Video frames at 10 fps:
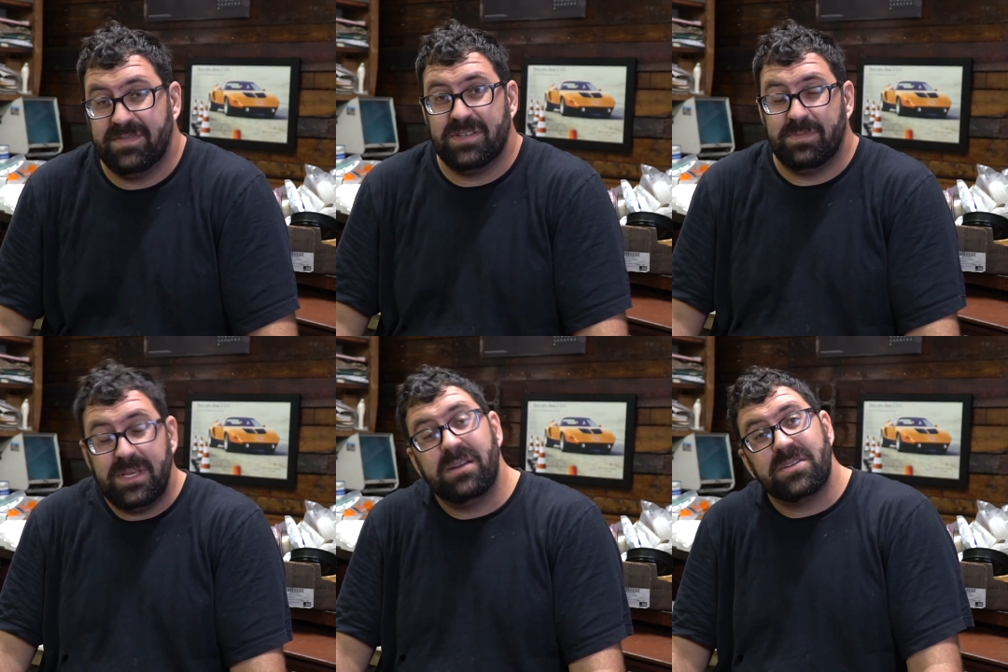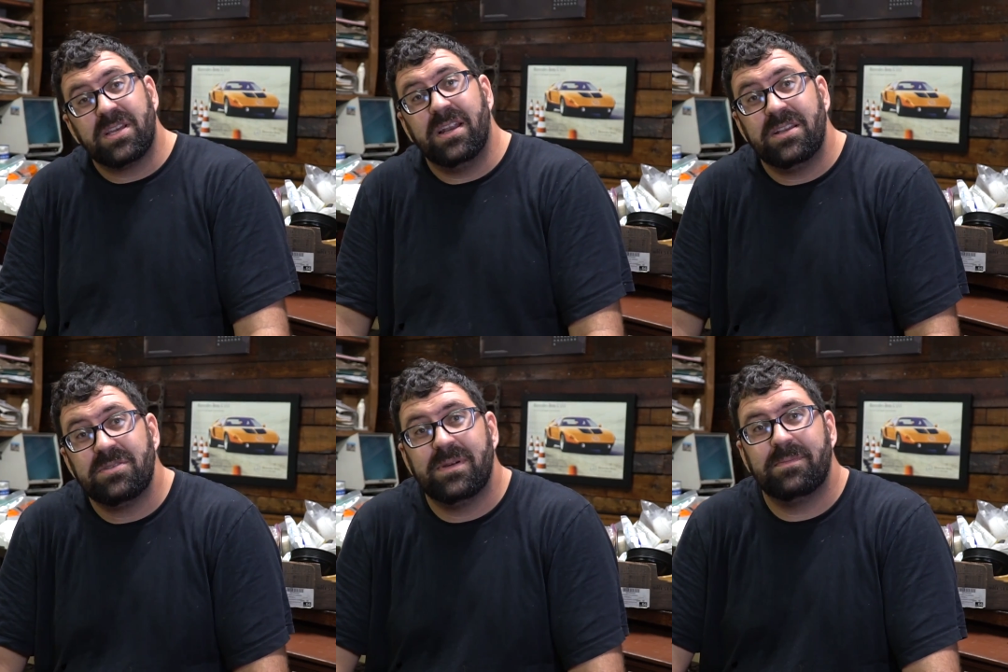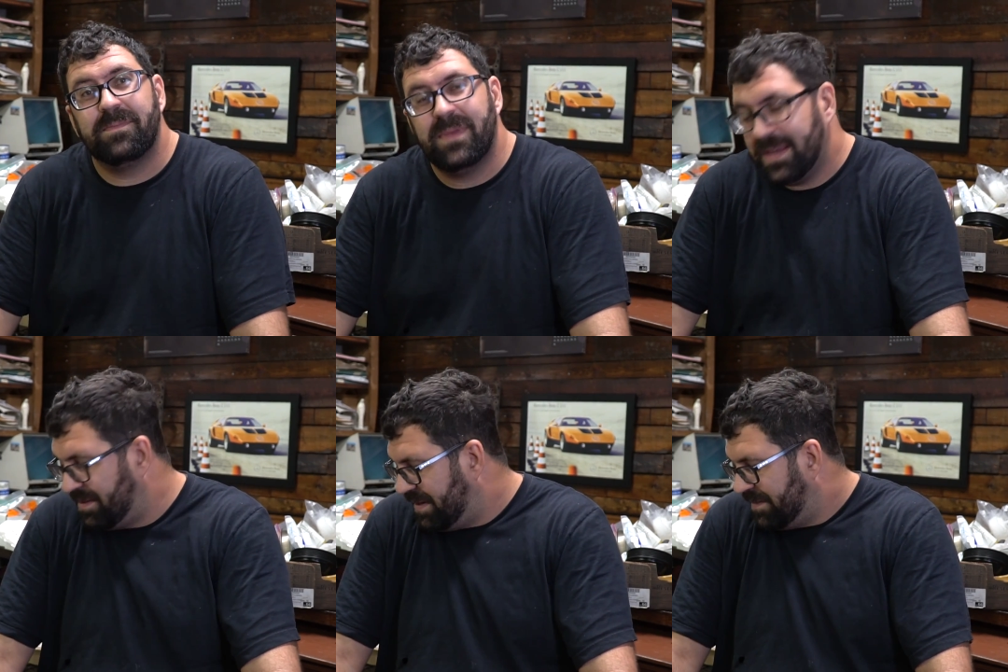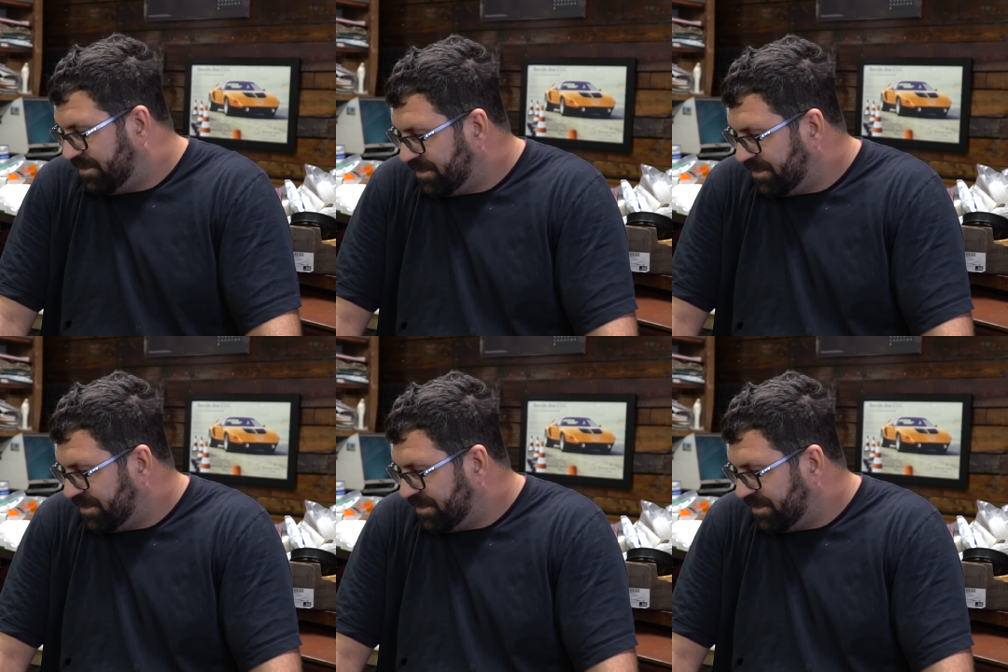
So Pierre's got to do it. Anyway,